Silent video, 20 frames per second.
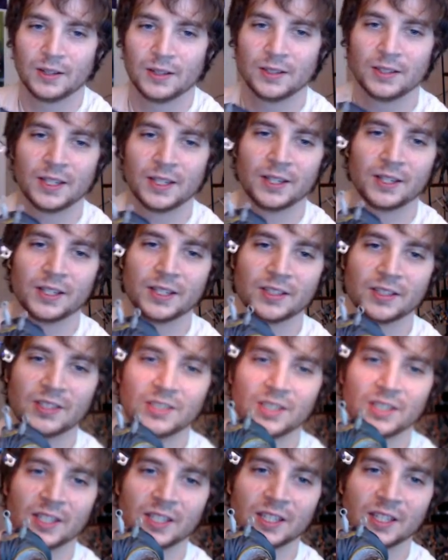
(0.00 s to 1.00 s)
Now you can
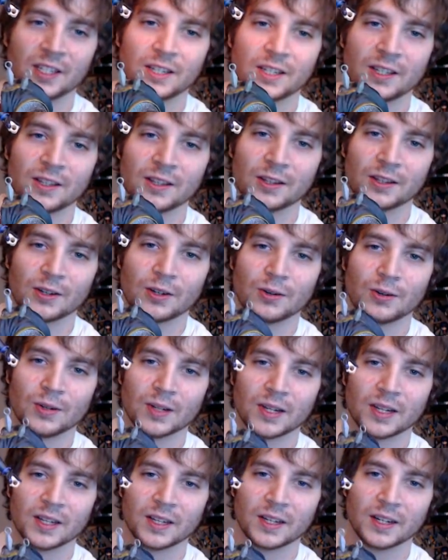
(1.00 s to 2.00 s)
see the
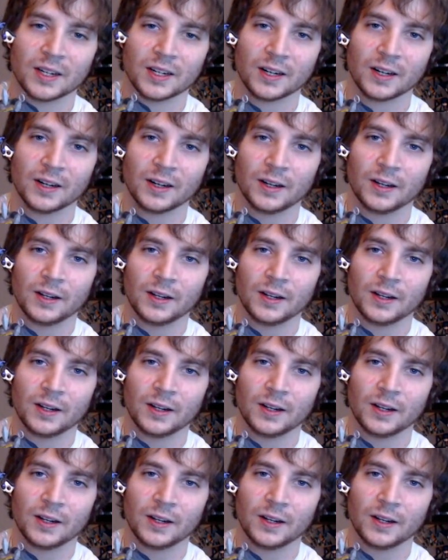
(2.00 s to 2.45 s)
kunai there